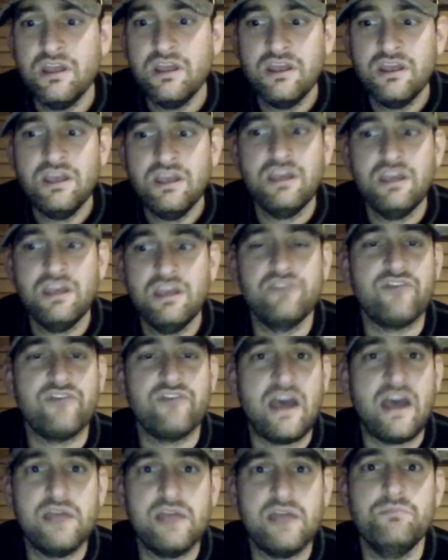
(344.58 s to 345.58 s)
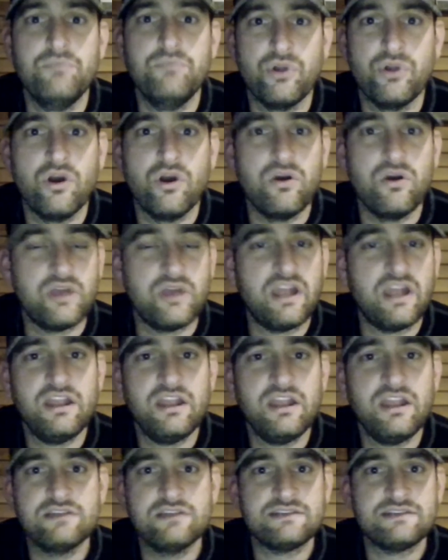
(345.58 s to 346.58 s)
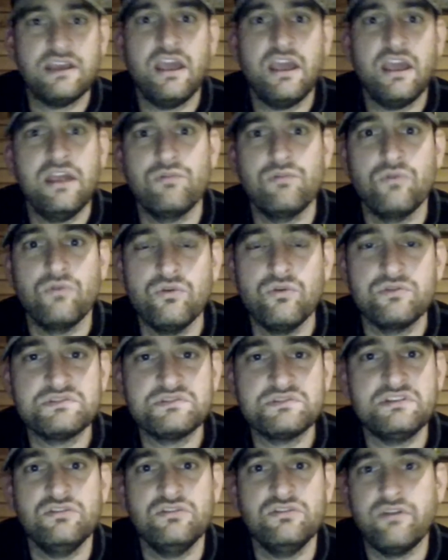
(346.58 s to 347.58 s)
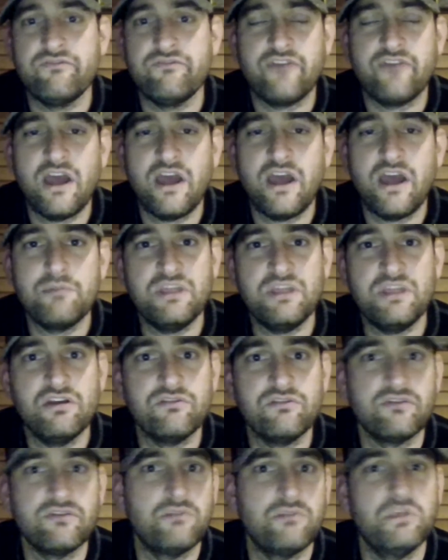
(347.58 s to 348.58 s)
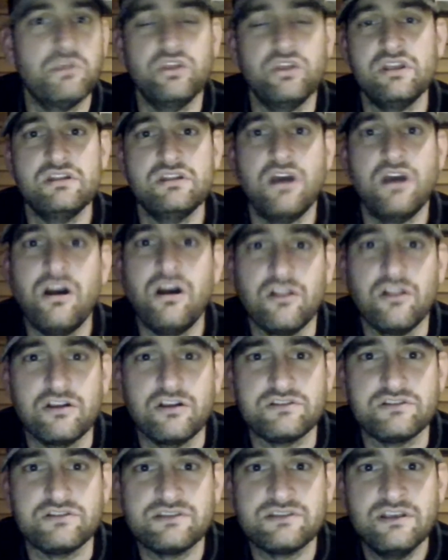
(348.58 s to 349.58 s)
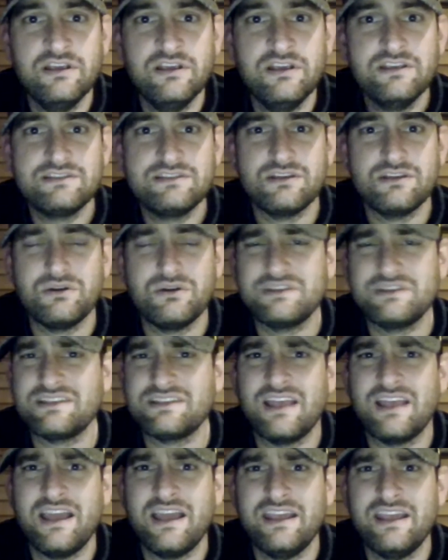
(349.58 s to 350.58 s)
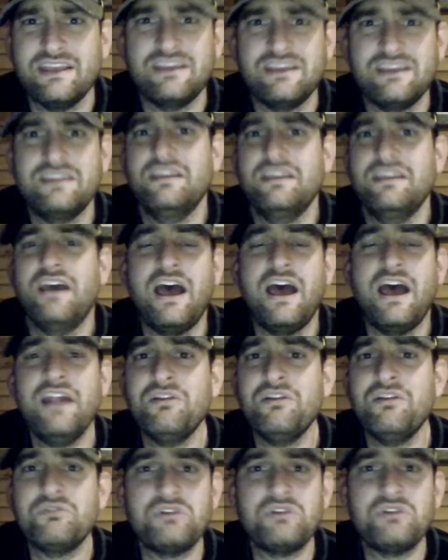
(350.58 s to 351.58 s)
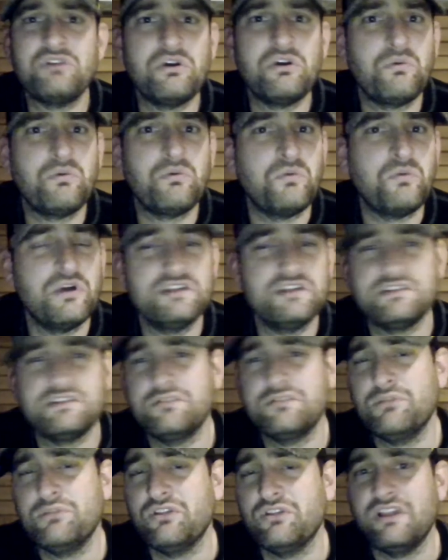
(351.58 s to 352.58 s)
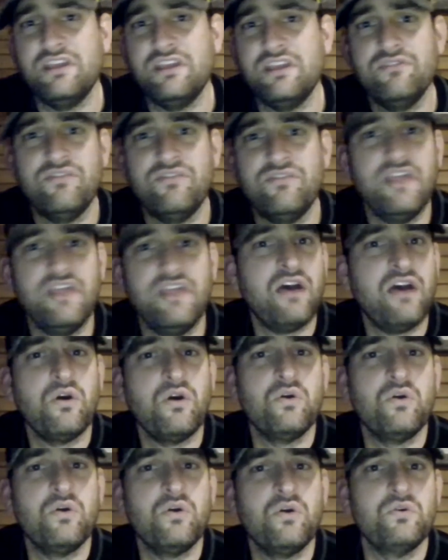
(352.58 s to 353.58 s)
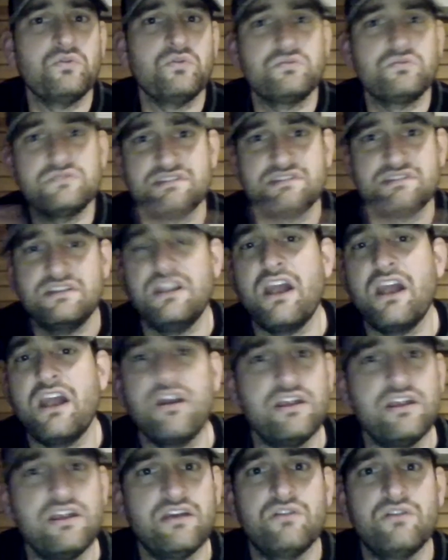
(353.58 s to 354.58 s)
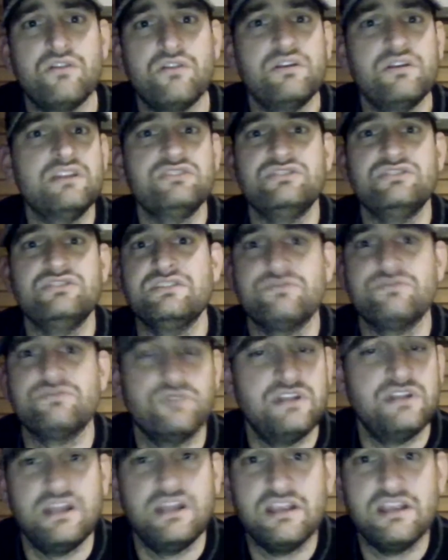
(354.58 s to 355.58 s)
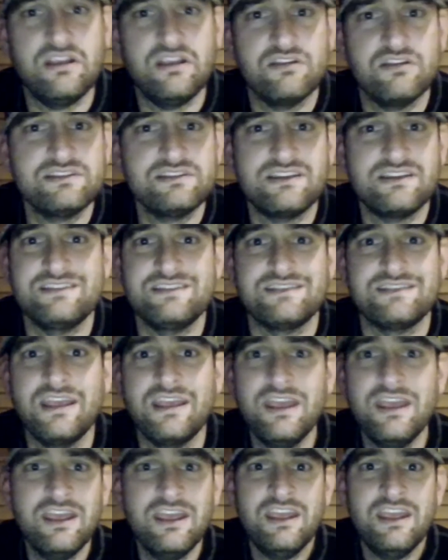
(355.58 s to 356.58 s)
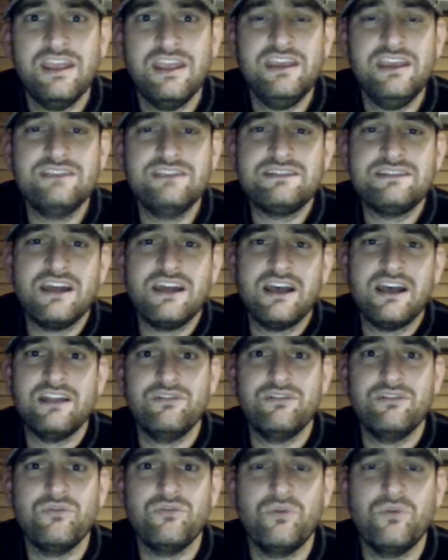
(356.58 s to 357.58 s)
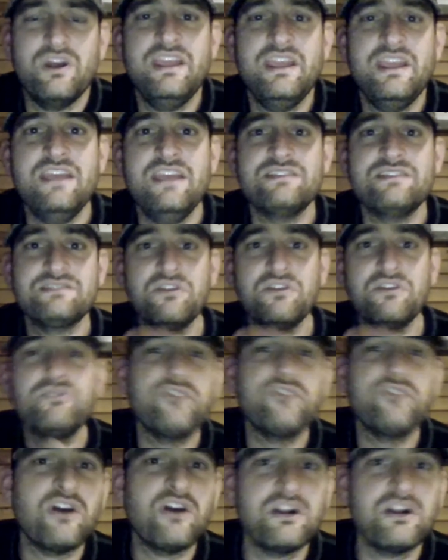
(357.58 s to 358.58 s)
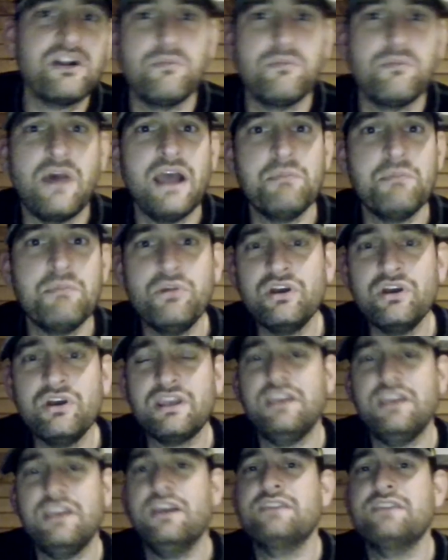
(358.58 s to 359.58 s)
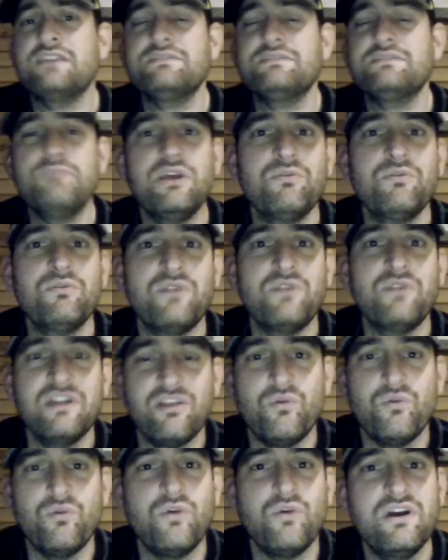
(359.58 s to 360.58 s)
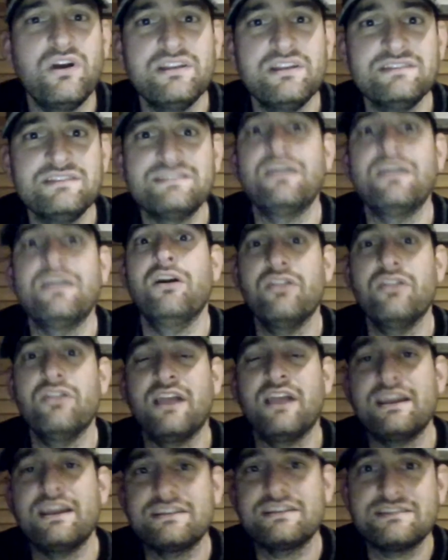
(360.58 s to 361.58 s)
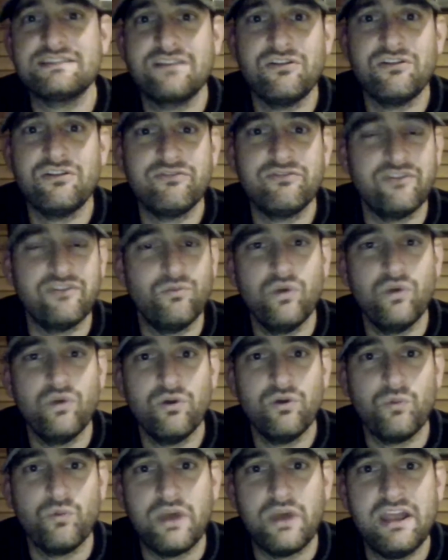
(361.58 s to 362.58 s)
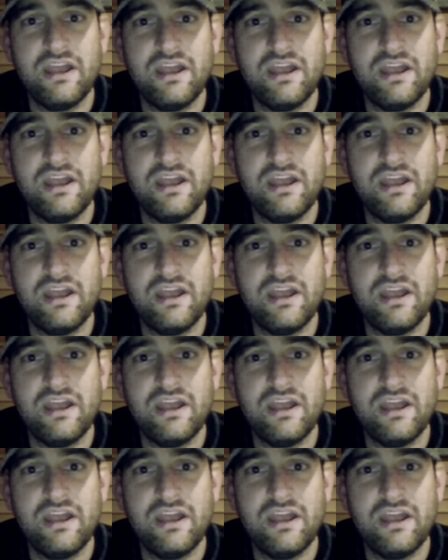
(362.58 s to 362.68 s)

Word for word: if I broke any N C double A rules, you can fine me over a million dollars. So it's like, I don't know what to believe. That whole scenario is just ridiculous because he's not he, so far in my book, he hasn't been one of the ones, unlike Self and Will Wade,